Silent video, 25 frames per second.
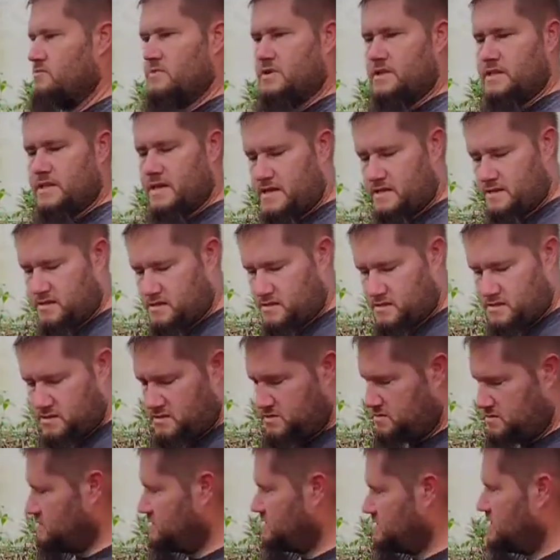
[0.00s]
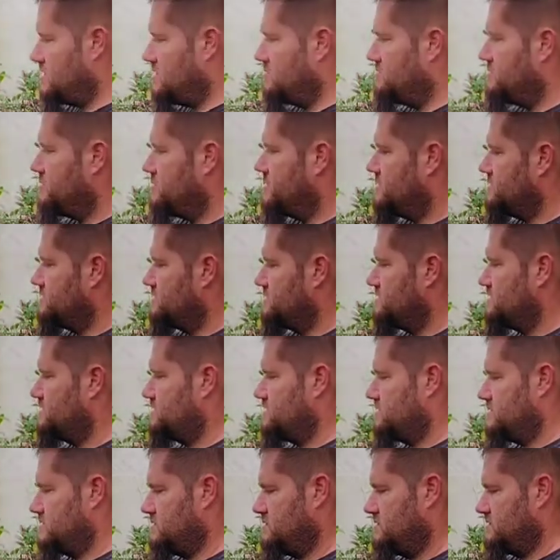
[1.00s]
Put that in the
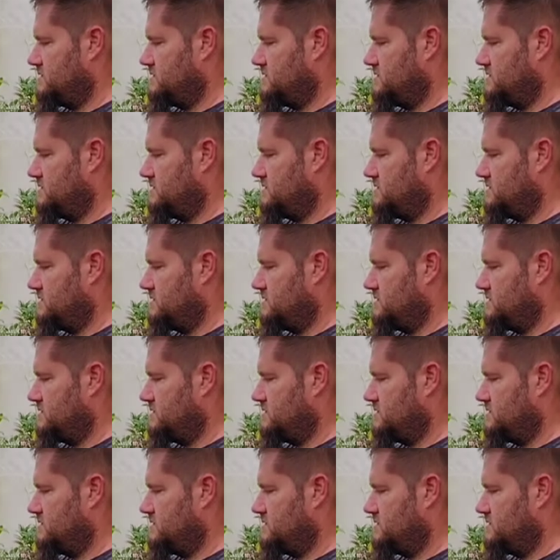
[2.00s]
compost.